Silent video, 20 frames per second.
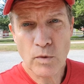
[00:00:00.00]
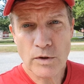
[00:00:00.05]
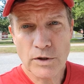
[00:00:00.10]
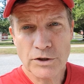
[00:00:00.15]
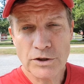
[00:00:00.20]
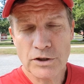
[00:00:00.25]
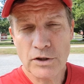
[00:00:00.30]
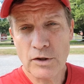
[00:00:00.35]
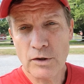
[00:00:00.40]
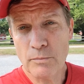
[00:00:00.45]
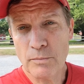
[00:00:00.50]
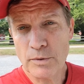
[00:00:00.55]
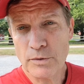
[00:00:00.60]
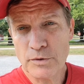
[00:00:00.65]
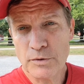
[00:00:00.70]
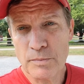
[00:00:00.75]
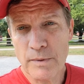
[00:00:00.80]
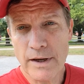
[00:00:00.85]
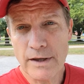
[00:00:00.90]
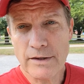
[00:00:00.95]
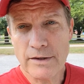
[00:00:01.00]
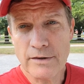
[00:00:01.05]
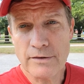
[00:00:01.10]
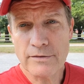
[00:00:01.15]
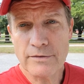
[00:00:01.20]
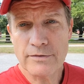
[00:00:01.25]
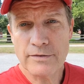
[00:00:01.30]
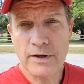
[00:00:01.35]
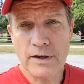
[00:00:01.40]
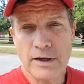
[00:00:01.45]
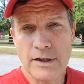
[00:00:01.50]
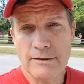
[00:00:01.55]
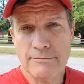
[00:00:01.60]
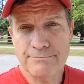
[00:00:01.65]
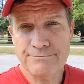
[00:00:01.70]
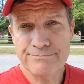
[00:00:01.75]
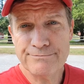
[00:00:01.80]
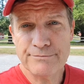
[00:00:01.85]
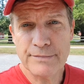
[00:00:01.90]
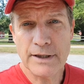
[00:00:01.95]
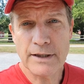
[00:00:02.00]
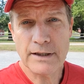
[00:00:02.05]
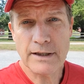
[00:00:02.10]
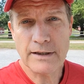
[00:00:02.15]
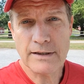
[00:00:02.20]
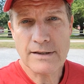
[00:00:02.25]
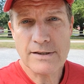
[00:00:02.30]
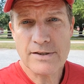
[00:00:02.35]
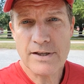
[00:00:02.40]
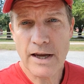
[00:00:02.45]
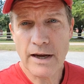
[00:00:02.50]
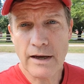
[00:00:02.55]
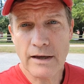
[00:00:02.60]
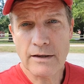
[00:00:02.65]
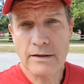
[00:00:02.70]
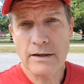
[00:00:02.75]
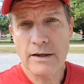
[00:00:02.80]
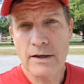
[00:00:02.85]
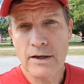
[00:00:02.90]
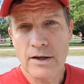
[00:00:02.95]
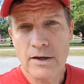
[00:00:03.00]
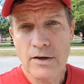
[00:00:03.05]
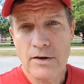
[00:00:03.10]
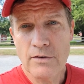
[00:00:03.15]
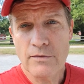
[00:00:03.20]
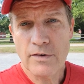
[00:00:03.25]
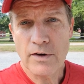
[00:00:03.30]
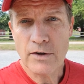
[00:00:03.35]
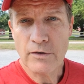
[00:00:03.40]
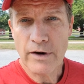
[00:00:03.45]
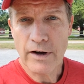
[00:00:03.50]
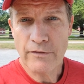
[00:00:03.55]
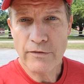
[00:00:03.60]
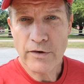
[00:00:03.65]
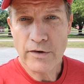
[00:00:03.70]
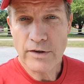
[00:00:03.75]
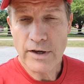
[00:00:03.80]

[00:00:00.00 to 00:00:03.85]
to show the perspective, but in the second photograph you can